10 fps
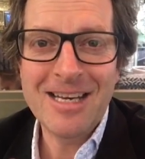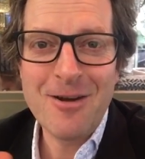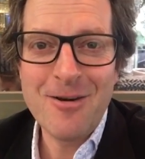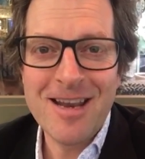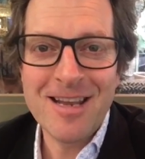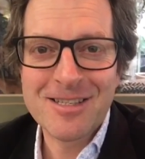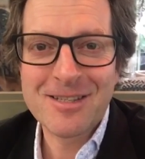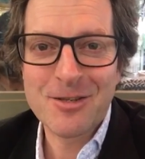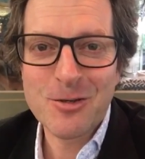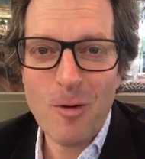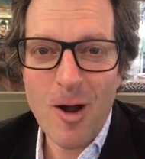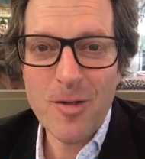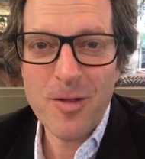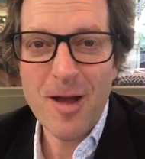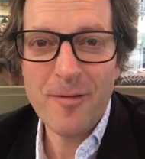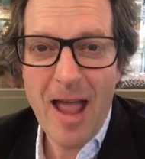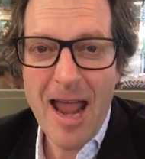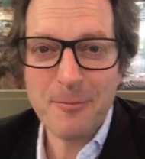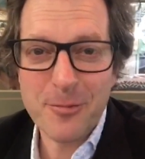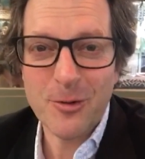Here it is, the 12th of
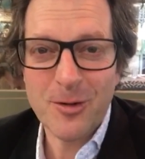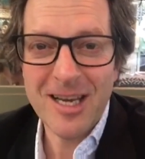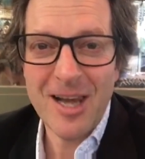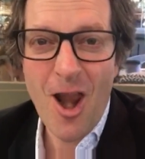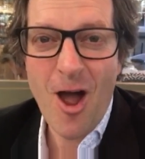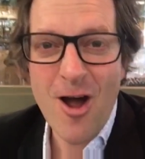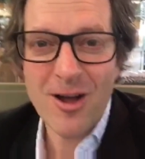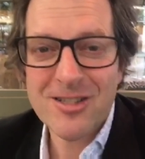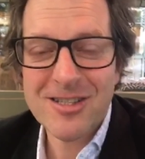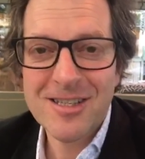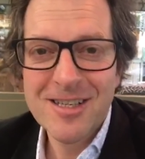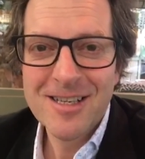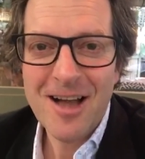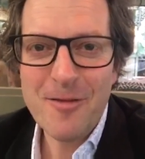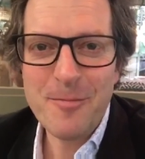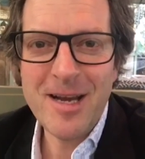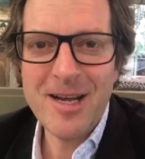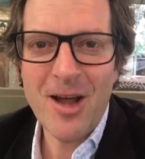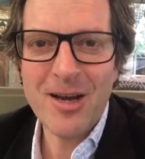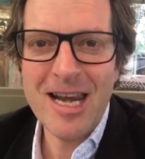April at last. I've
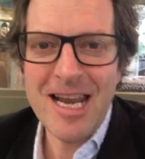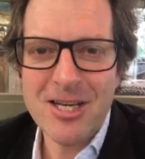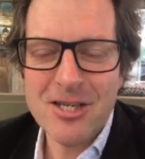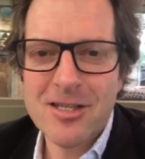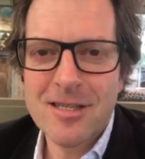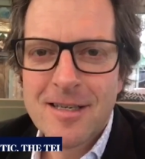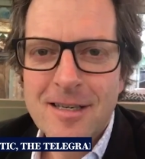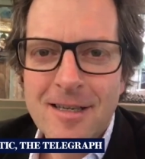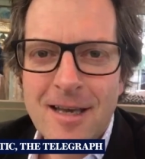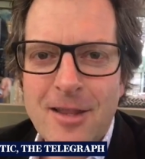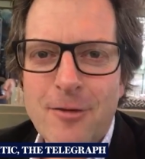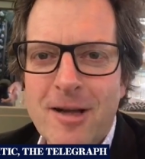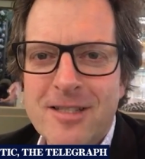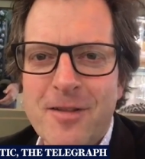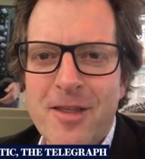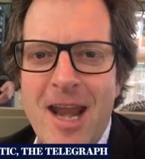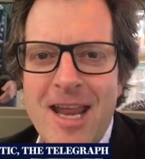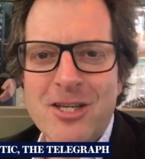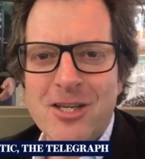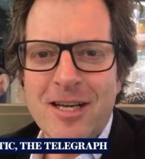been unleashed like the rest of the
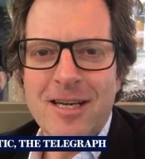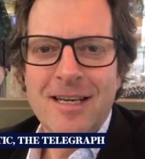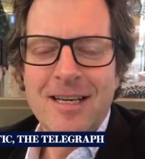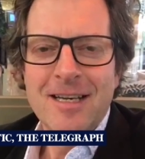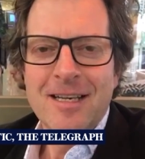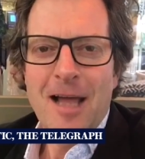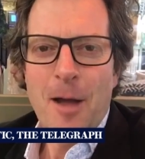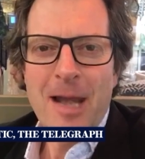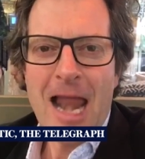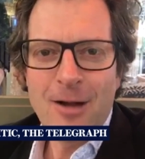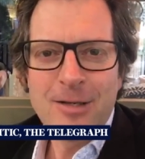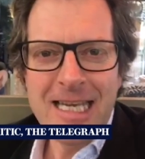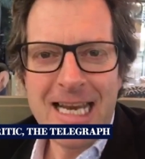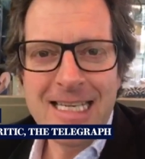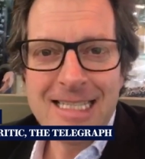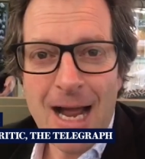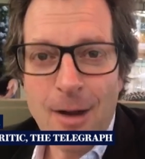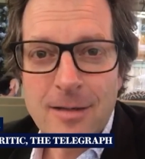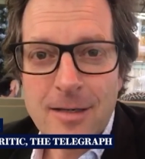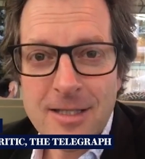nation. I'm allowed to eat
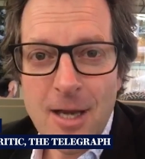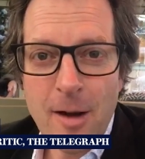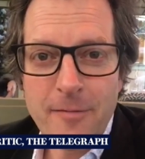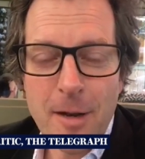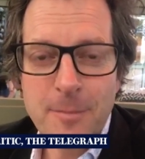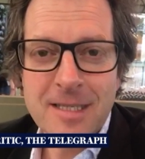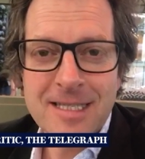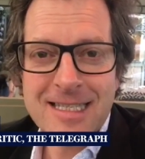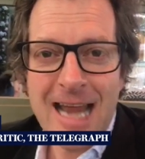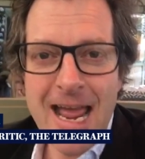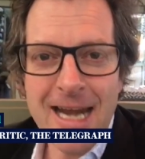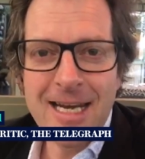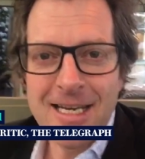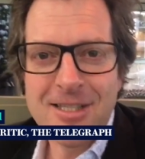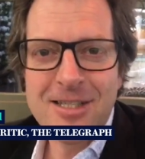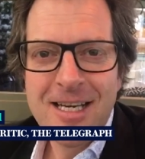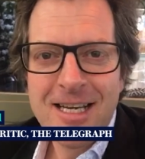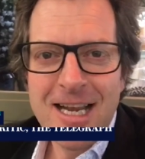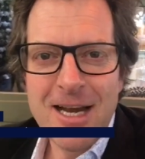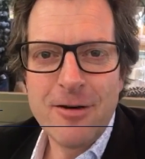out. And so I've come to Stanley's
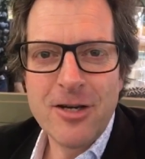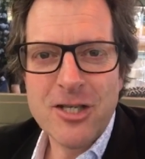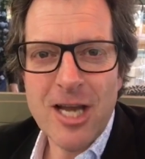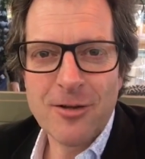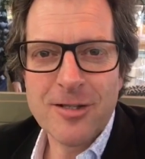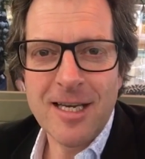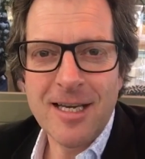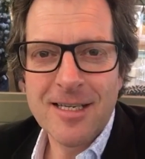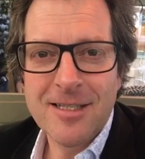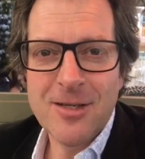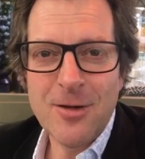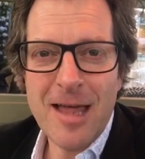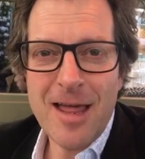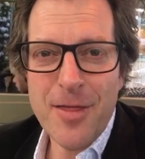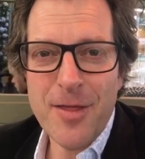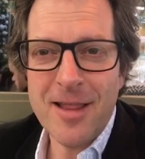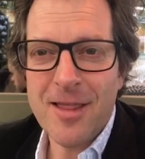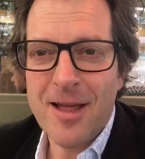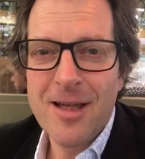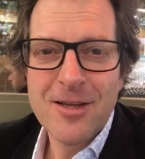here in Chelsea to do that
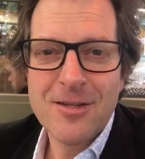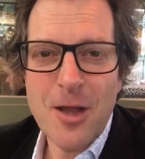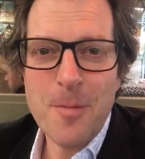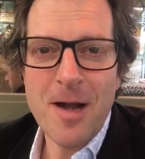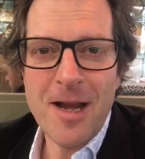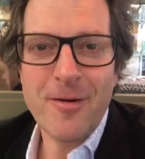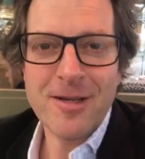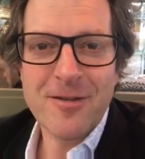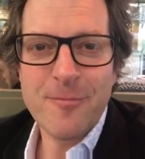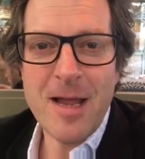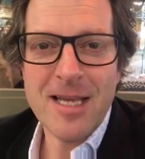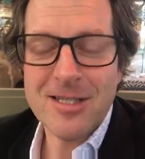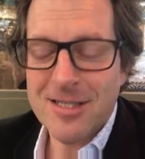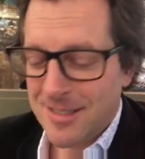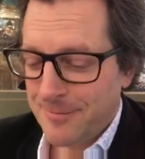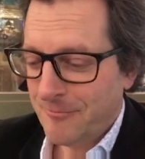thing that so many of us have missed,